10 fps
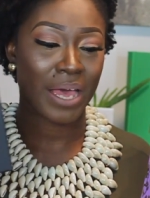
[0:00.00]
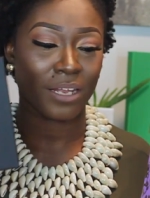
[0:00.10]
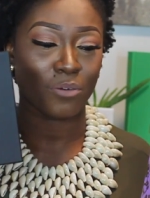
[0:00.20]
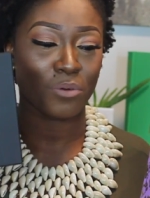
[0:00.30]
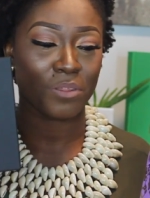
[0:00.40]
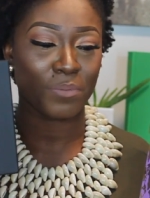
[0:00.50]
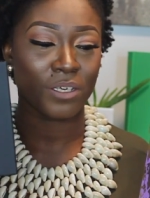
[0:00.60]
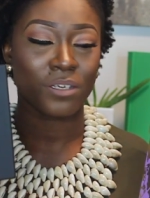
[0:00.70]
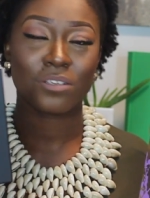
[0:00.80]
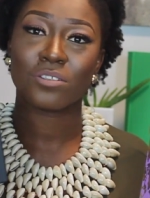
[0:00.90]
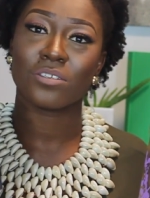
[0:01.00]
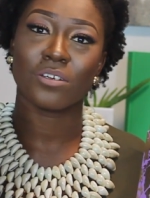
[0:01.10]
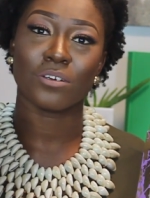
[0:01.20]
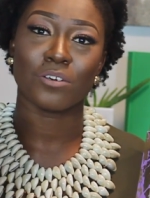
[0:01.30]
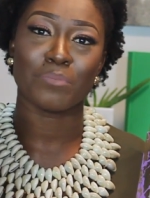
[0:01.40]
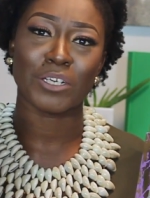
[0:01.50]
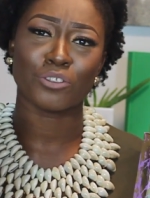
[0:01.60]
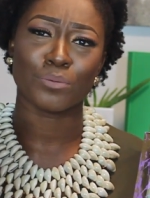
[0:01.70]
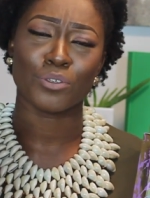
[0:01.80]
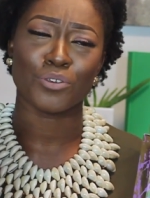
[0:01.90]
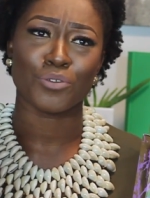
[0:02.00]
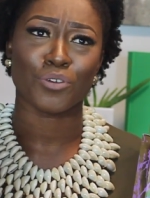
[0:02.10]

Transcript: palette with me to my trip to New